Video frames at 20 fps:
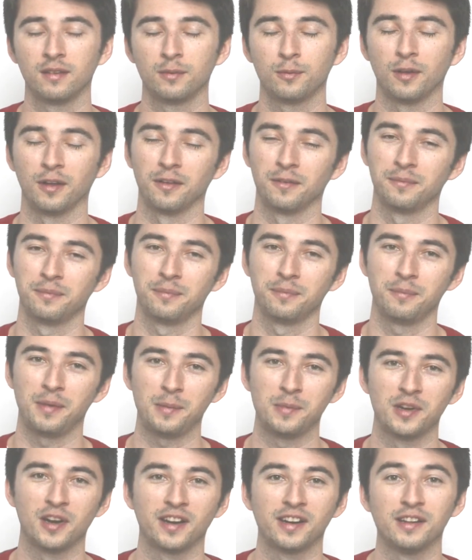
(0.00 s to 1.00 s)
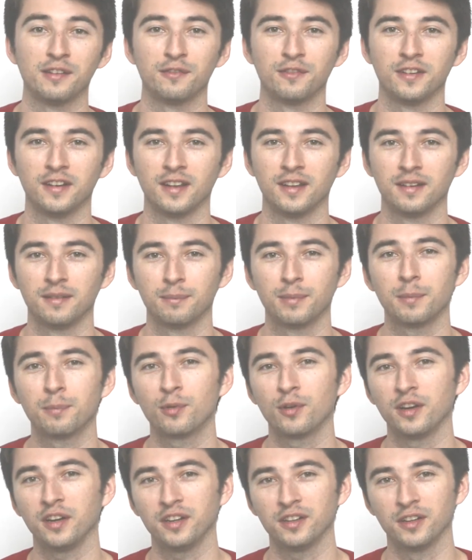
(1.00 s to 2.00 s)
Well, maybe not infinite, but
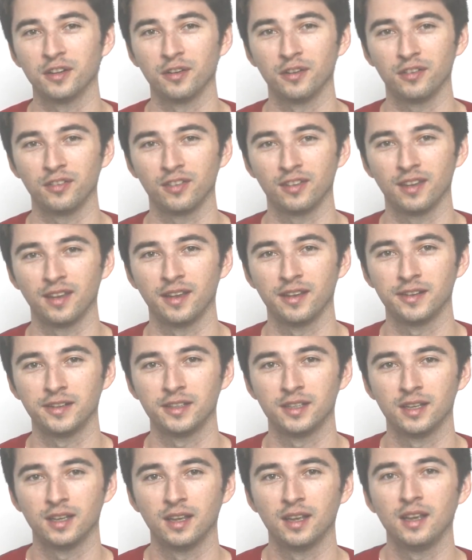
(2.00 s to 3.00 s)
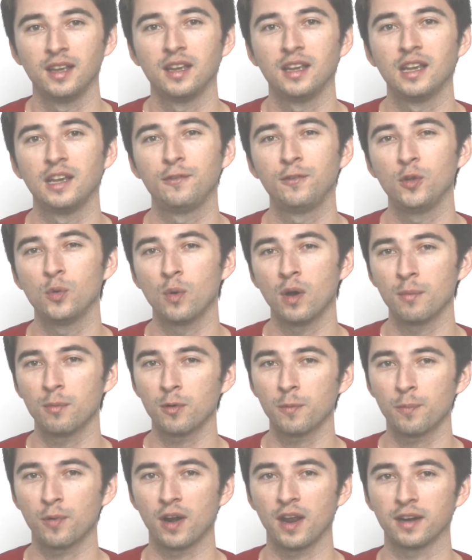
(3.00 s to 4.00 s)
pretty close. If you want
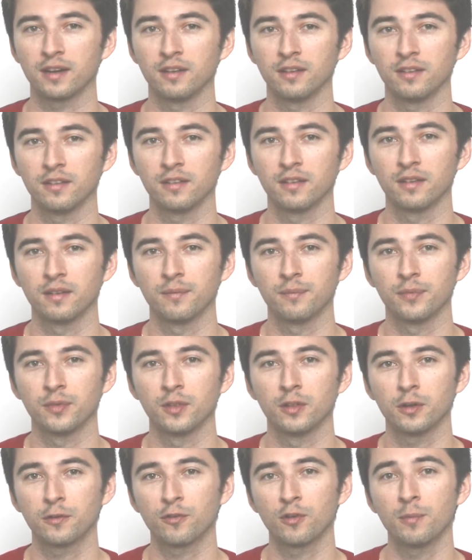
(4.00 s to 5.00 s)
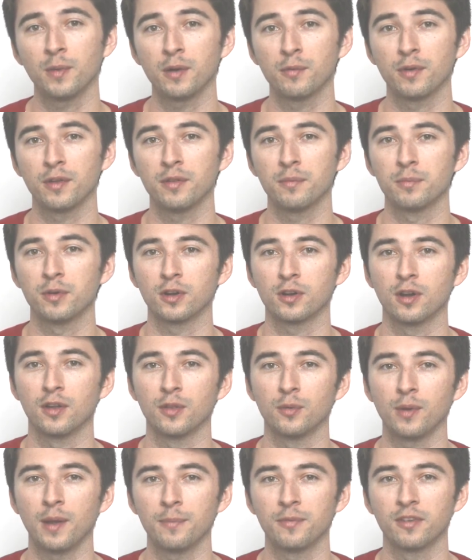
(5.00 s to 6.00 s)
more practice, look for my rhythm book on
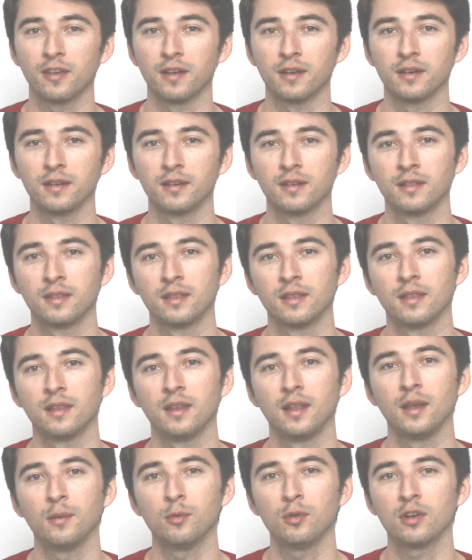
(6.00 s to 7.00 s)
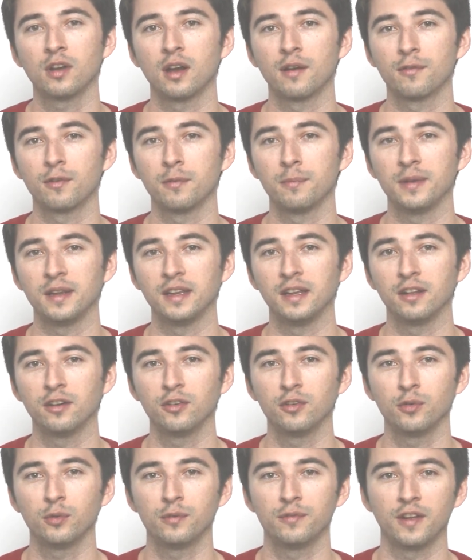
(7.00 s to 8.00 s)
the website. It will cover beginner
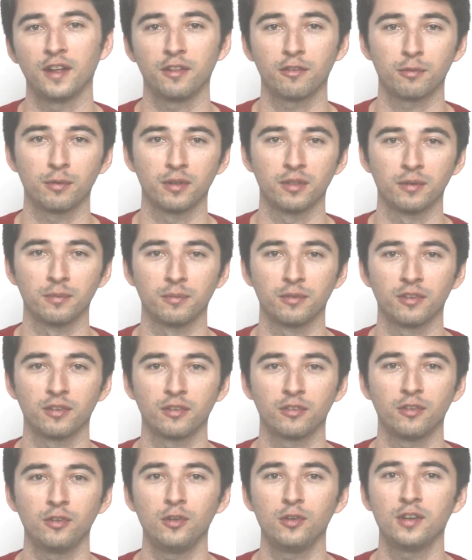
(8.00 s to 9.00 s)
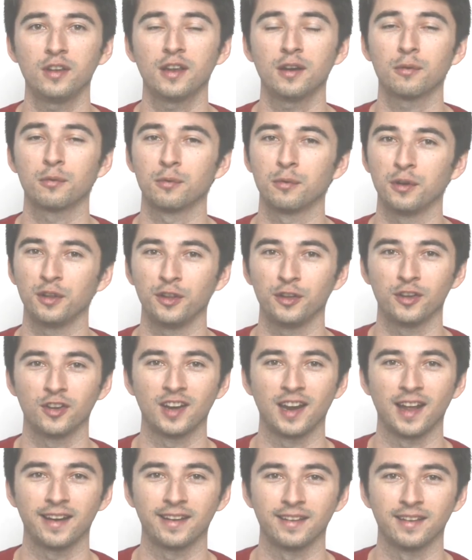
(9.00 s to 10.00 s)
to advanced rhythms so you can get really good
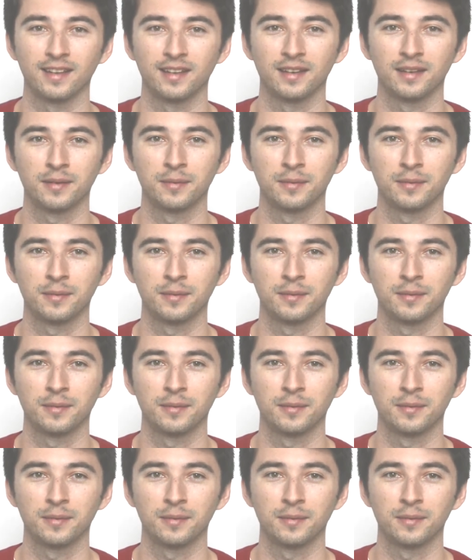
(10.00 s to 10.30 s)
at it.